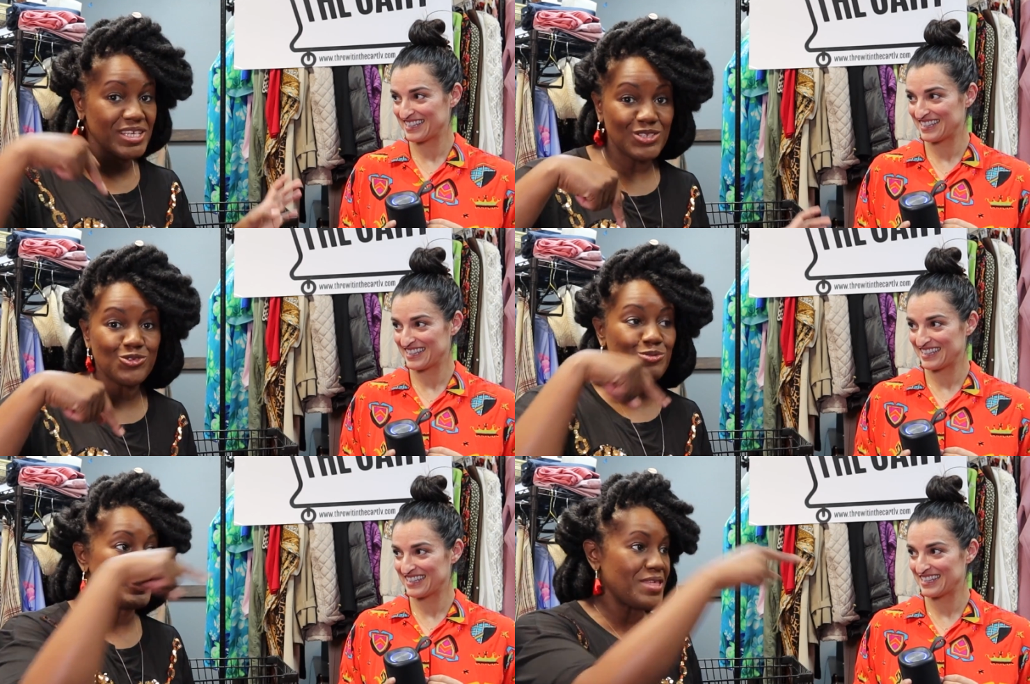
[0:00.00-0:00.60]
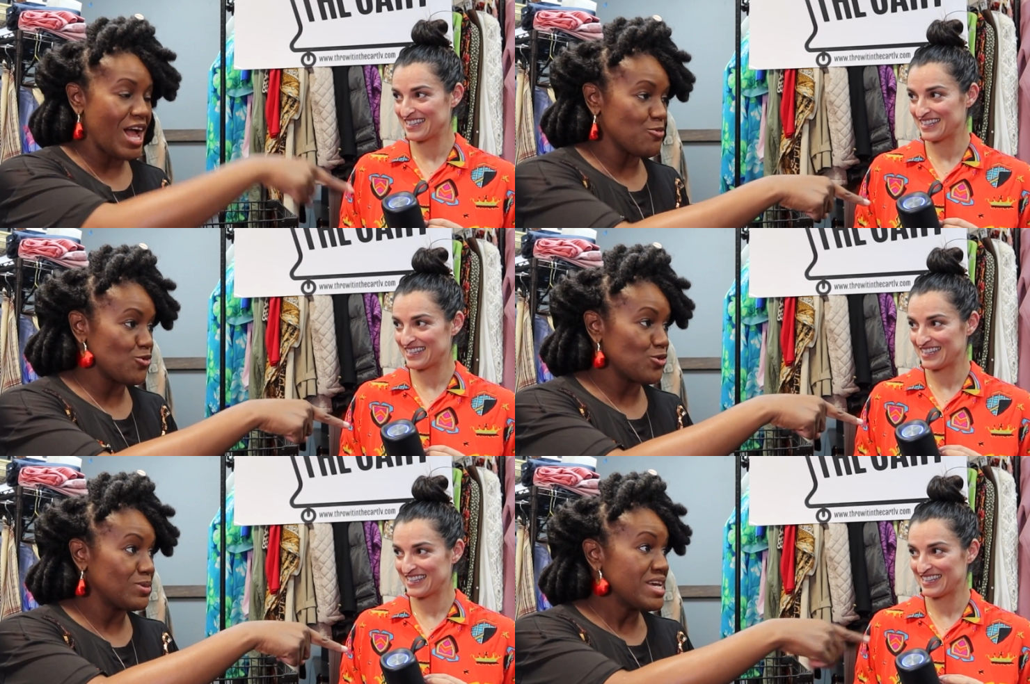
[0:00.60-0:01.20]
Speaker 1: this room to that
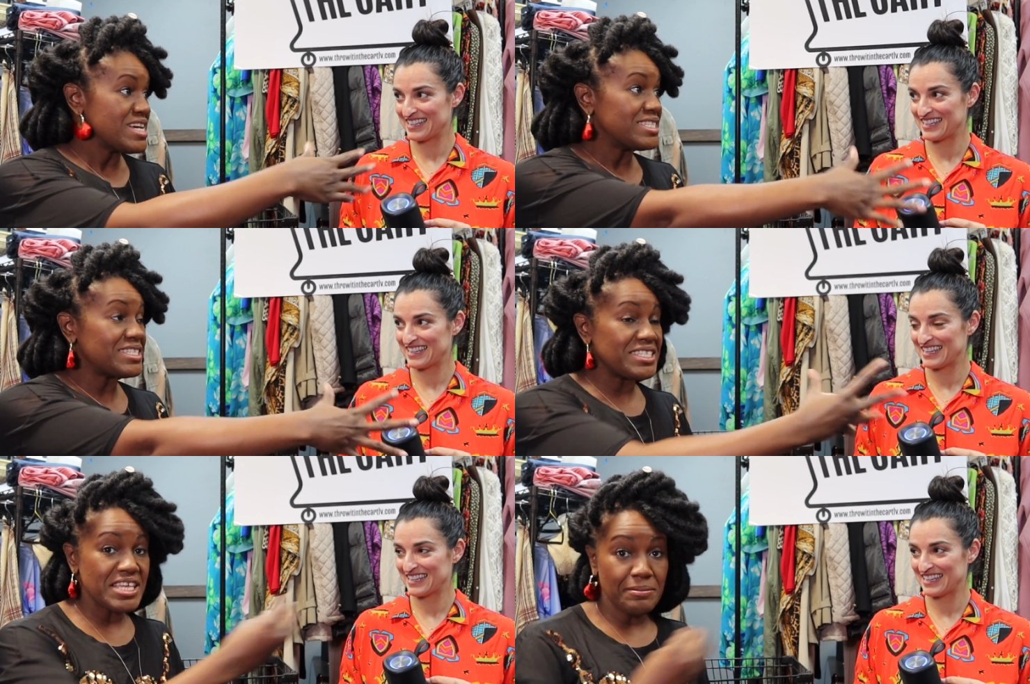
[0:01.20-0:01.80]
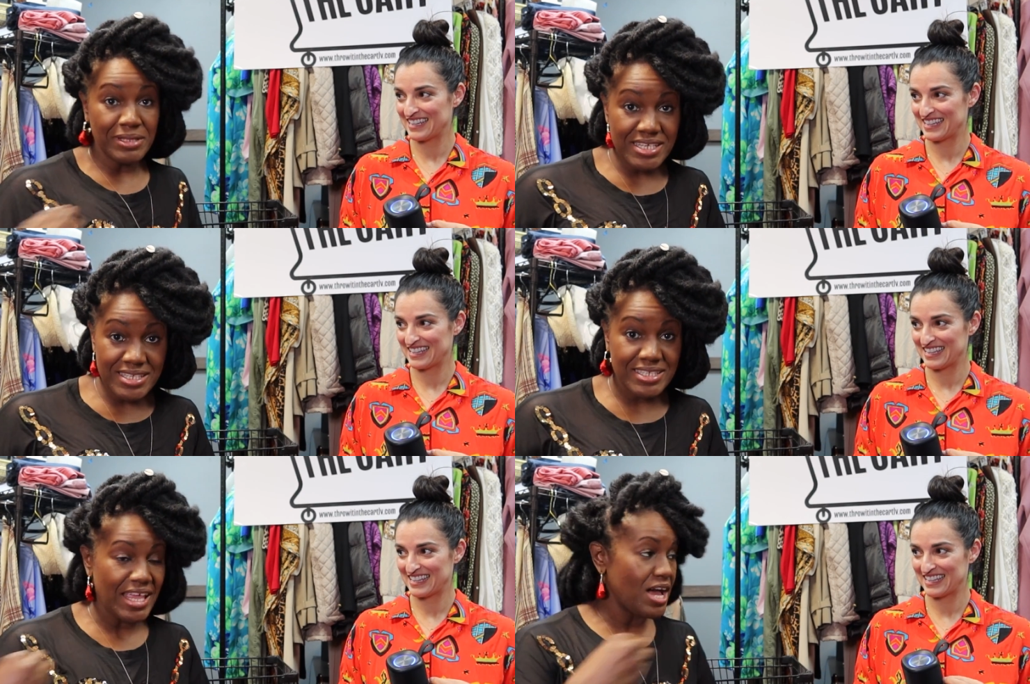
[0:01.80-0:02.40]
room. Seamless
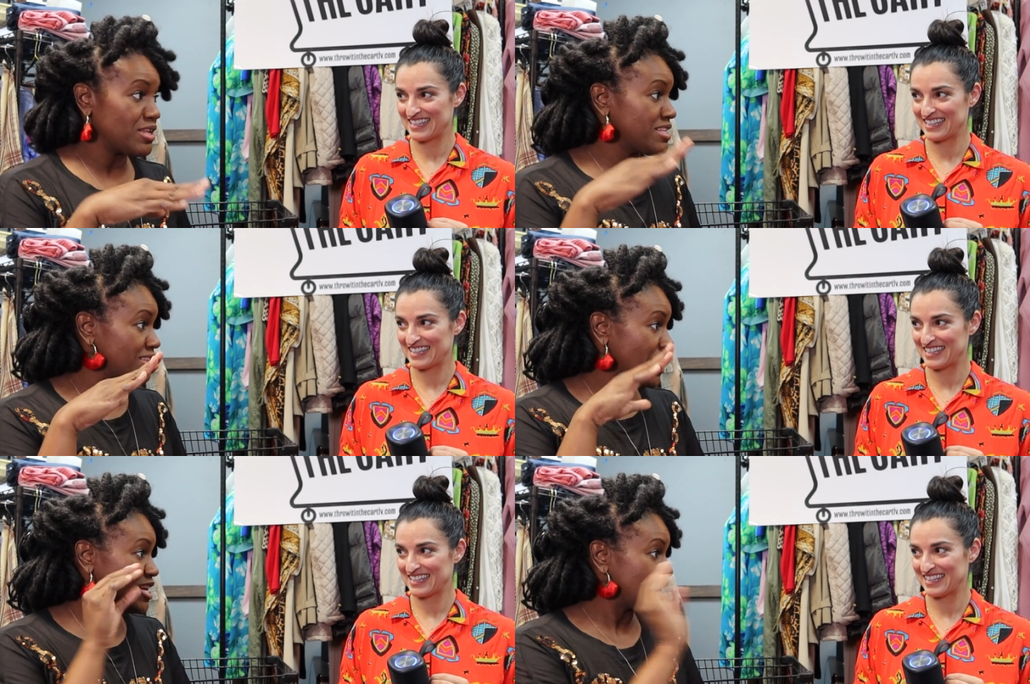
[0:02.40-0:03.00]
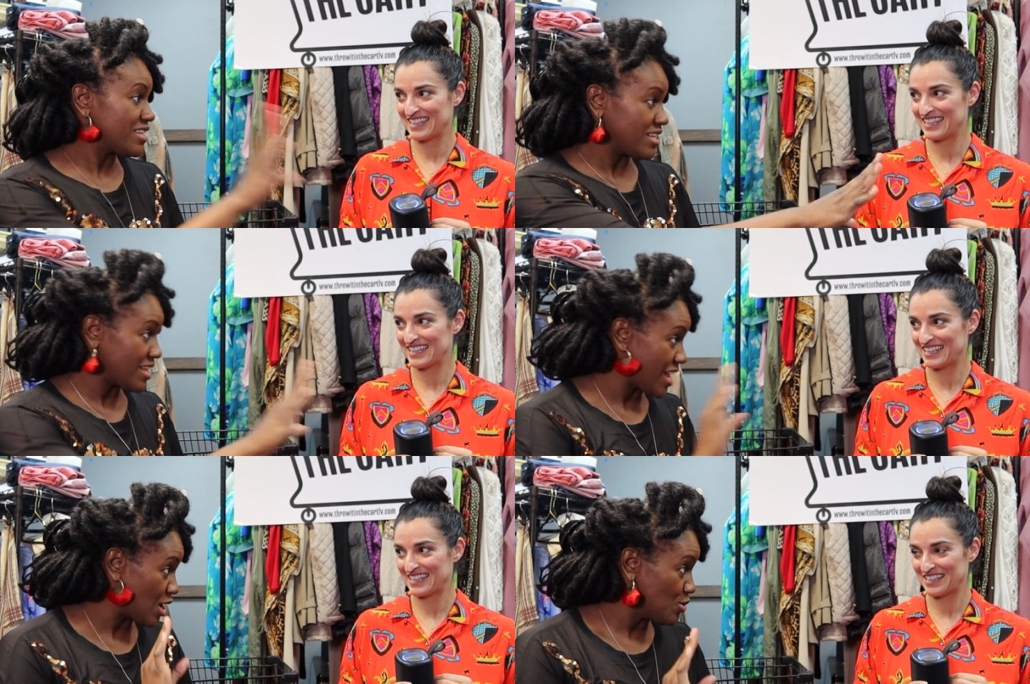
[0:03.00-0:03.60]
sound. It didn't like cut in and
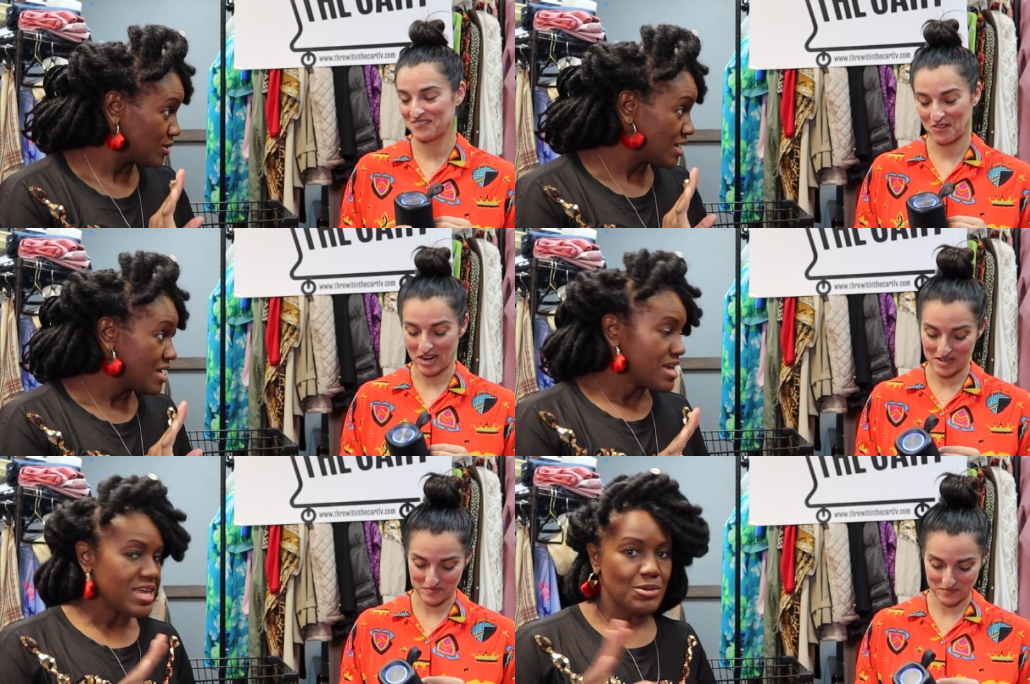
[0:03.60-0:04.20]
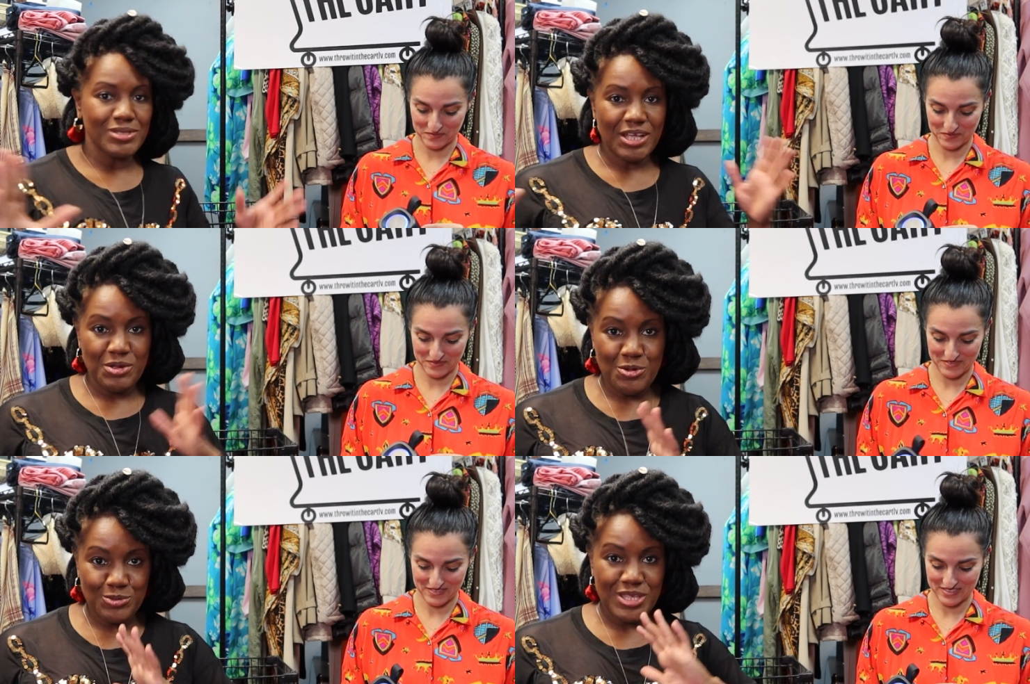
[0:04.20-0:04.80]
out. Right. It was like we
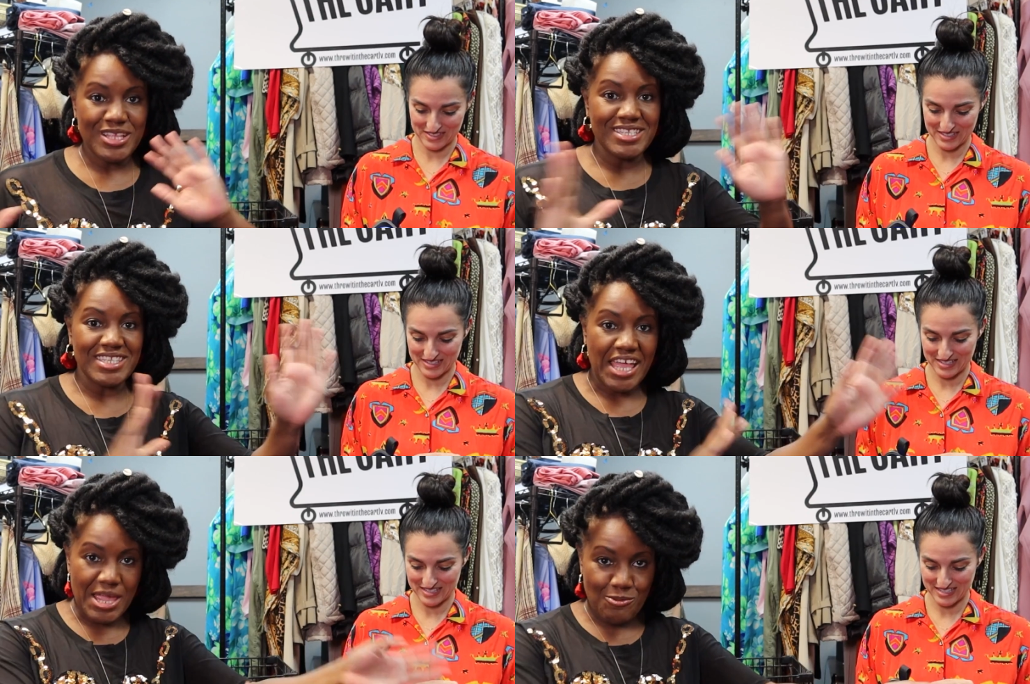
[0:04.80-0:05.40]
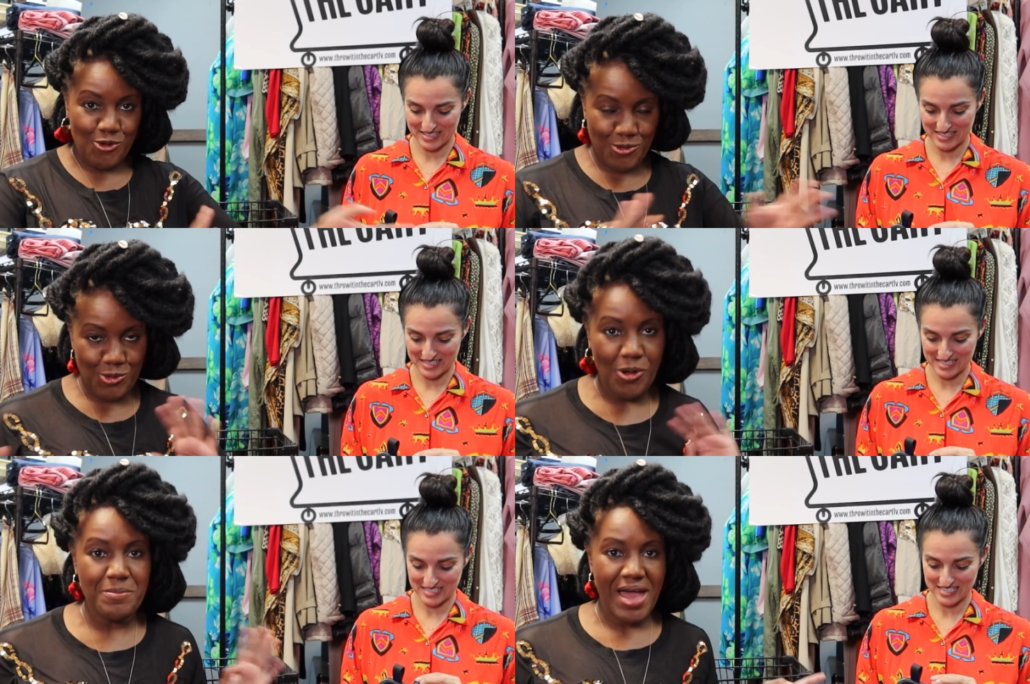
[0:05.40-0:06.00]
were in the same room
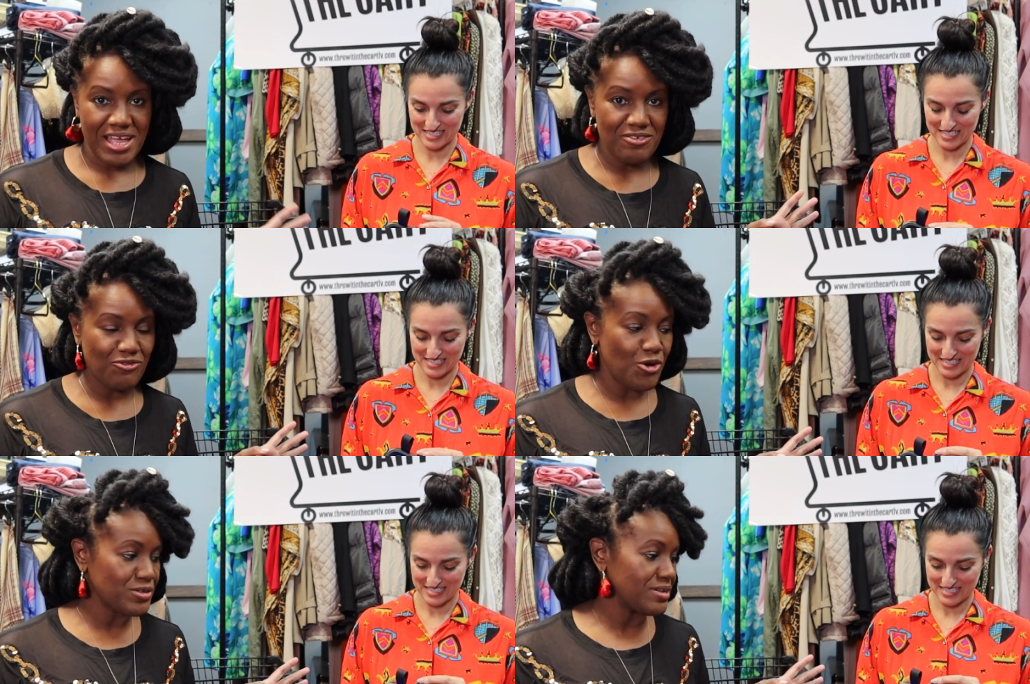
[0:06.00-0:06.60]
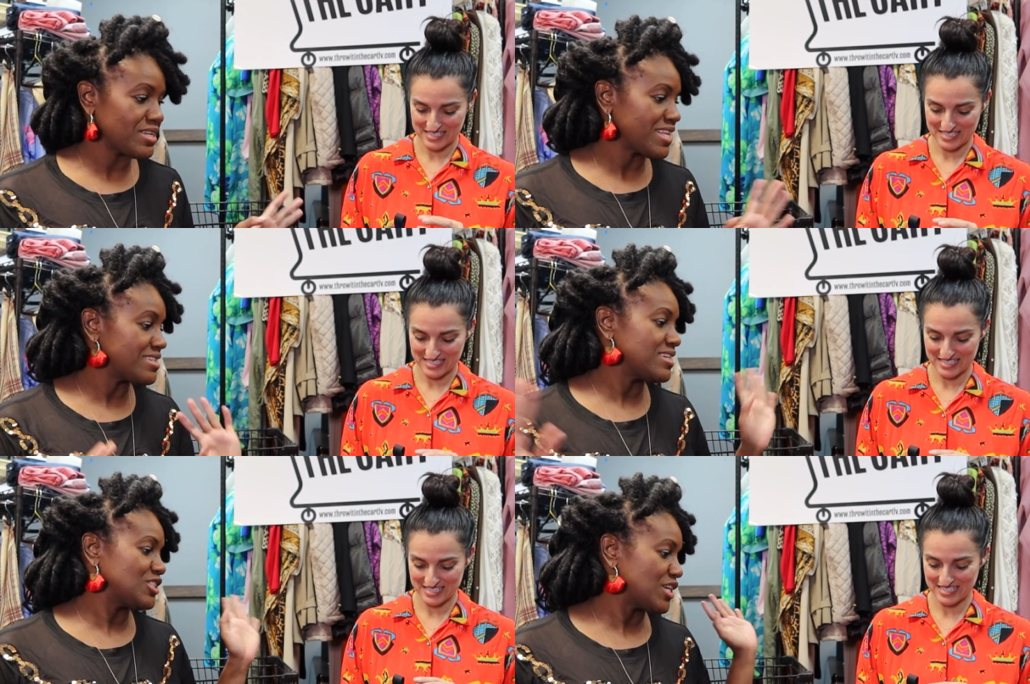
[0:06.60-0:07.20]
going back and forth. I was like, that's it,